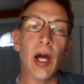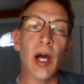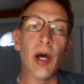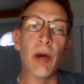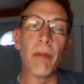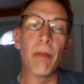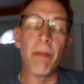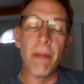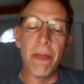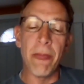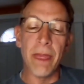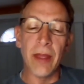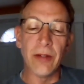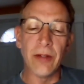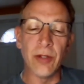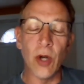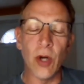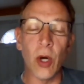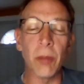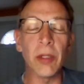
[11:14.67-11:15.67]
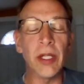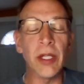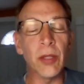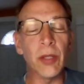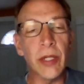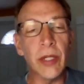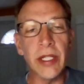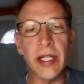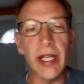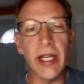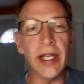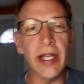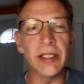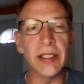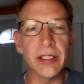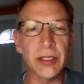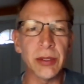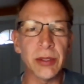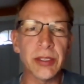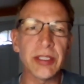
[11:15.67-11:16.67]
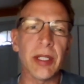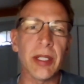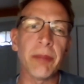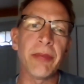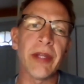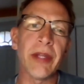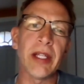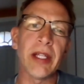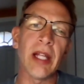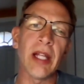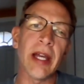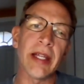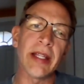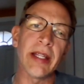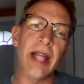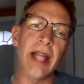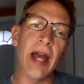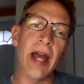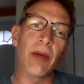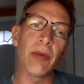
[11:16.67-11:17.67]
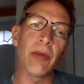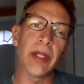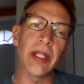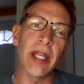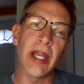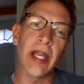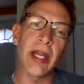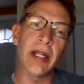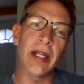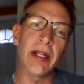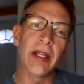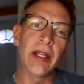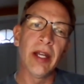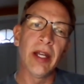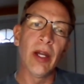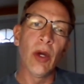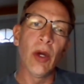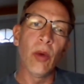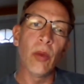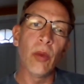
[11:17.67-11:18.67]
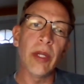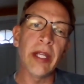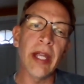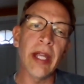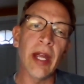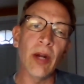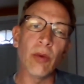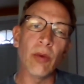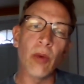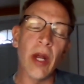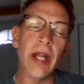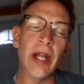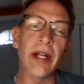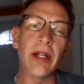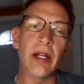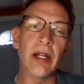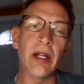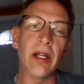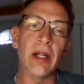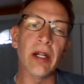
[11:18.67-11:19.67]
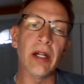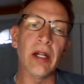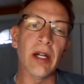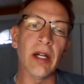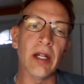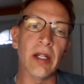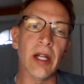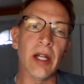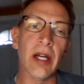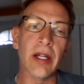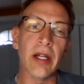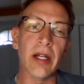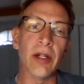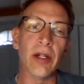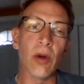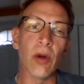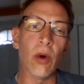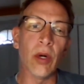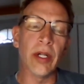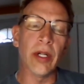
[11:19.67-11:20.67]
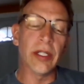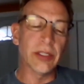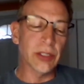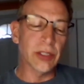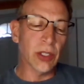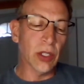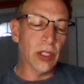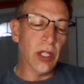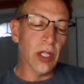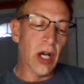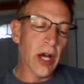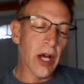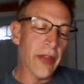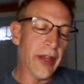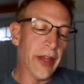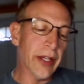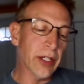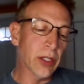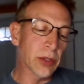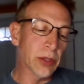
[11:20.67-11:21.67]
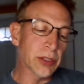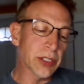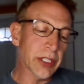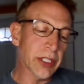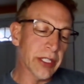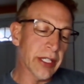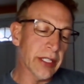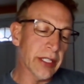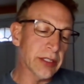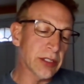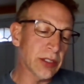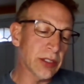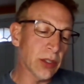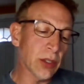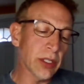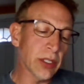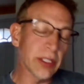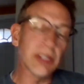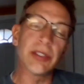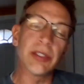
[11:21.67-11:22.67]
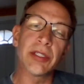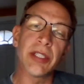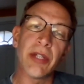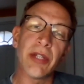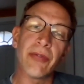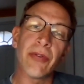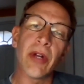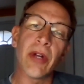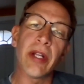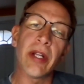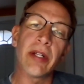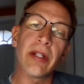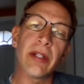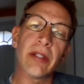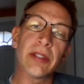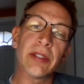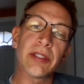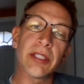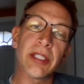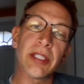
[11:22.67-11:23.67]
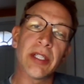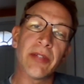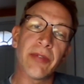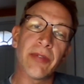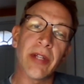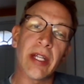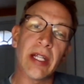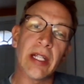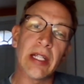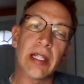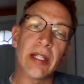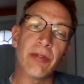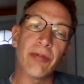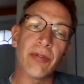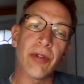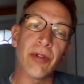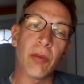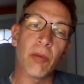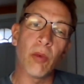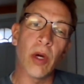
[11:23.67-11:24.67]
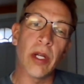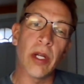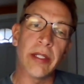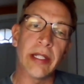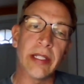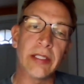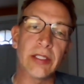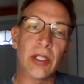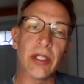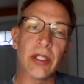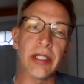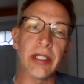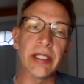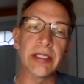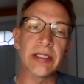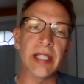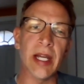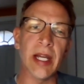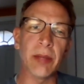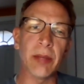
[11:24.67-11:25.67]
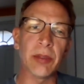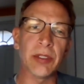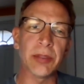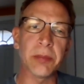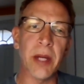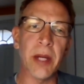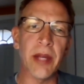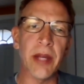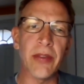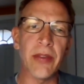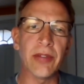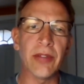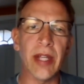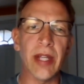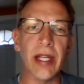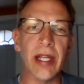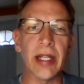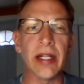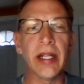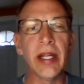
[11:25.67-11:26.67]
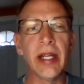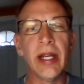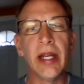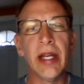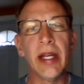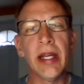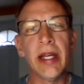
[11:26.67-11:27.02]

Um, normally, we can't do something like that. We can't we can't write a, a, an ordinance or a law that goes against or is different significantly from one that's already established by the state.